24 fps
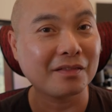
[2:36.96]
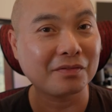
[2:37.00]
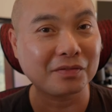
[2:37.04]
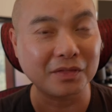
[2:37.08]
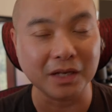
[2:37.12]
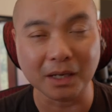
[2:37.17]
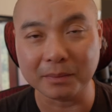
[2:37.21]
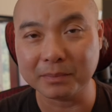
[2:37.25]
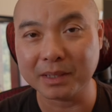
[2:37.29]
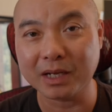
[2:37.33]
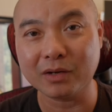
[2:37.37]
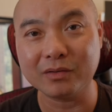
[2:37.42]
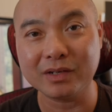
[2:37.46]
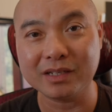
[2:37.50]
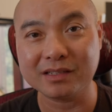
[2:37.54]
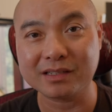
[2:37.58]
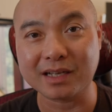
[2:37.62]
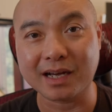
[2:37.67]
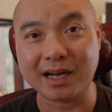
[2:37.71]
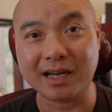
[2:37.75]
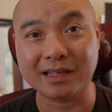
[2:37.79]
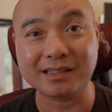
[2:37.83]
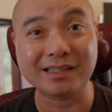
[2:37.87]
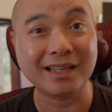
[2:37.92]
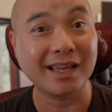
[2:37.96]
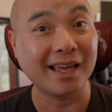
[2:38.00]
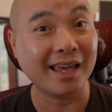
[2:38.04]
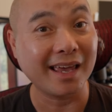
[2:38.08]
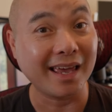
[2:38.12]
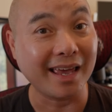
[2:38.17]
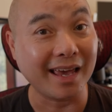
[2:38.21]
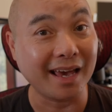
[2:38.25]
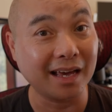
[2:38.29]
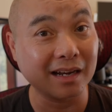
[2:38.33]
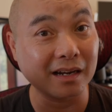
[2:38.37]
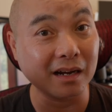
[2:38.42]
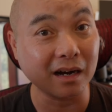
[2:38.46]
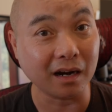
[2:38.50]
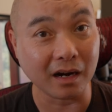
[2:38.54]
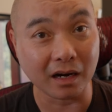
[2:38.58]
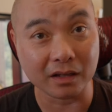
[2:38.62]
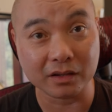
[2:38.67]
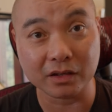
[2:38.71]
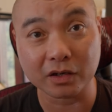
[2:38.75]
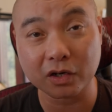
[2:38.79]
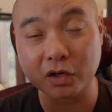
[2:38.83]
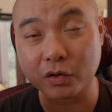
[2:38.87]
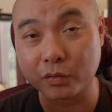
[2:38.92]
thumbnail designs, and
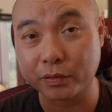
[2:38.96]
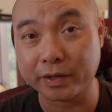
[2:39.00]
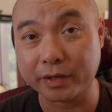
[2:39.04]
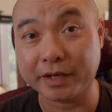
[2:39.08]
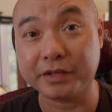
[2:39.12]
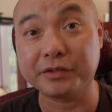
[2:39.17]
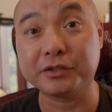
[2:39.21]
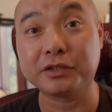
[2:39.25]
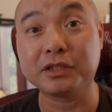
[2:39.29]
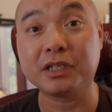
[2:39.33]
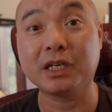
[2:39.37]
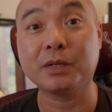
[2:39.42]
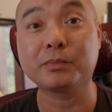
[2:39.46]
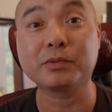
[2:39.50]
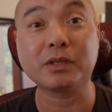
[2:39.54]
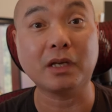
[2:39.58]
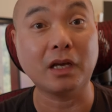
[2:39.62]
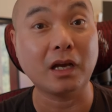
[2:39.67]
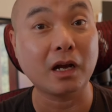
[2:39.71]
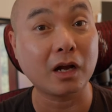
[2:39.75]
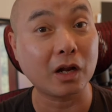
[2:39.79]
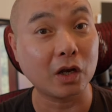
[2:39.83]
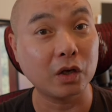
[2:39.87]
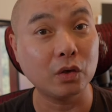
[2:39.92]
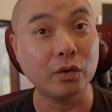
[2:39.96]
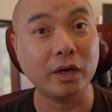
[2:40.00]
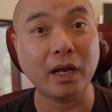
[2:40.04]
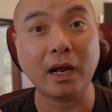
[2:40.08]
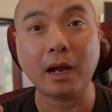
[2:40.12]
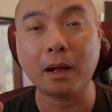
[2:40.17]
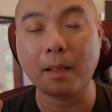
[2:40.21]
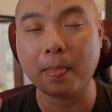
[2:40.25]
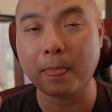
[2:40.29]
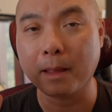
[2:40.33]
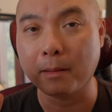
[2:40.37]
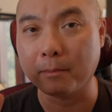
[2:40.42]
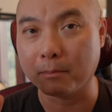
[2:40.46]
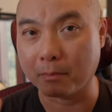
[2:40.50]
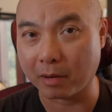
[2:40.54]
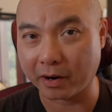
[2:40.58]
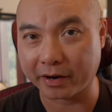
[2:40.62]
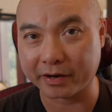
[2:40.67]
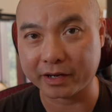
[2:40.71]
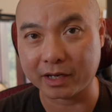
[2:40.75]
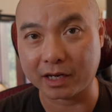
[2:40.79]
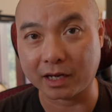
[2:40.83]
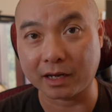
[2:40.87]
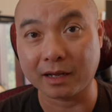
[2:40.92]
other creator tips, including
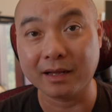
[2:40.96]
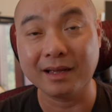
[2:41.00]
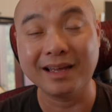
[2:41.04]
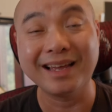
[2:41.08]
marketing.